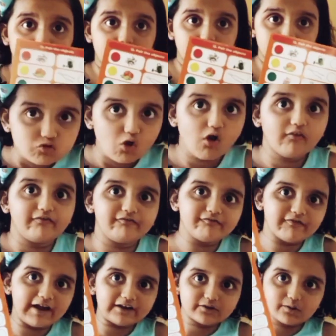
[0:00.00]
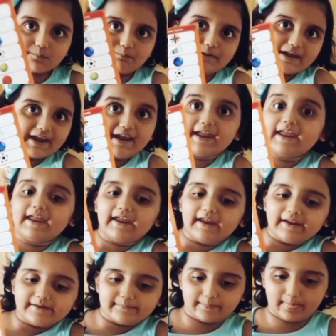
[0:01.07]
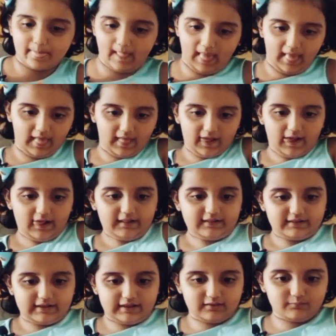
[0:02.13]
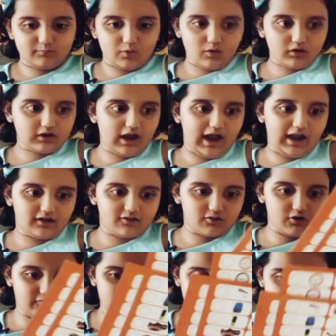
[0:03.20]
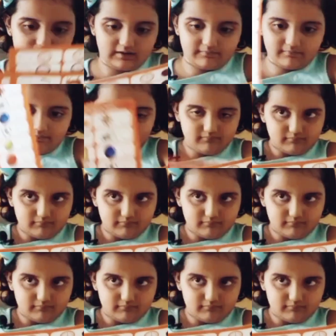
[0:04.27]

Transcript: So fun to play. There's more cards of them.